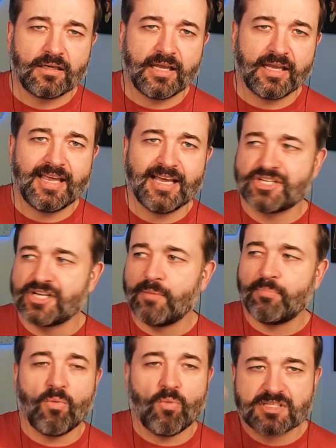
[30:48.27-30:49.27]
catching
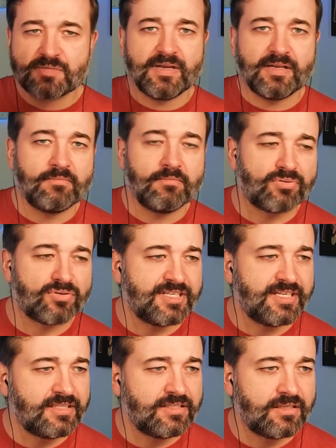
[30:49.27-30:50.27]
up on what's been
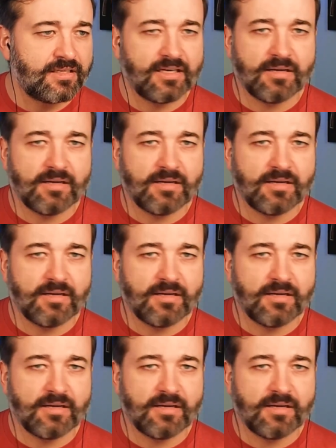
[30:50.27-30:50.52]
presented in a